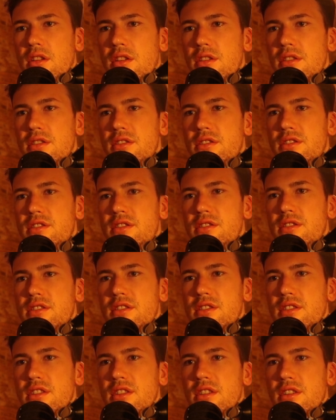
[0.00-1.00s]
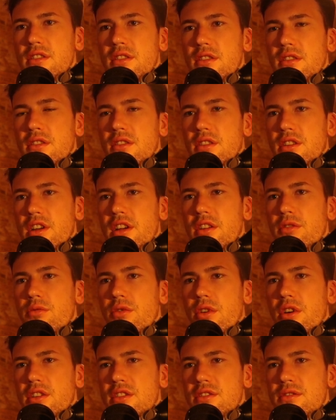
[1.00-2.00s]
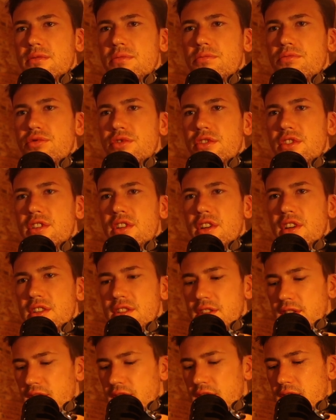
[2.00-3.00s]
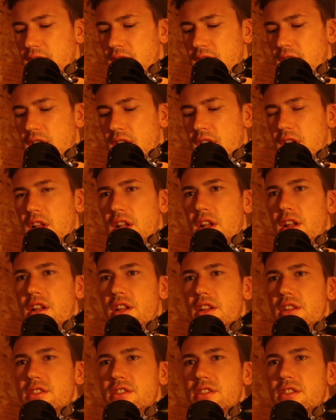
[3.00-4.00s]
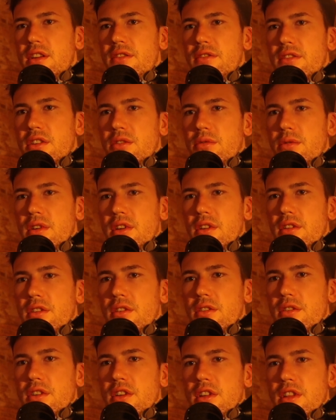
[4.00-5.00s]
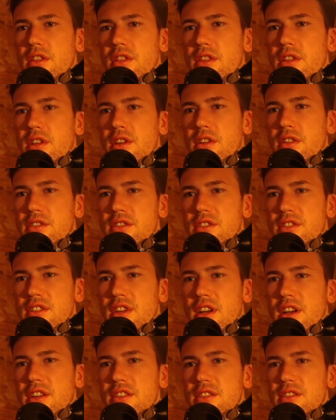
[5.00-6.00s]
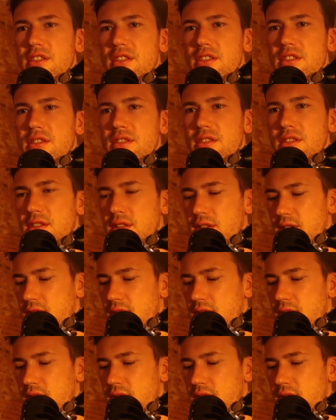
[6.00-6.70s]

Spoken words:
Let's see. Okay, it works pretty nicely. Let's have a quick look at their sizes.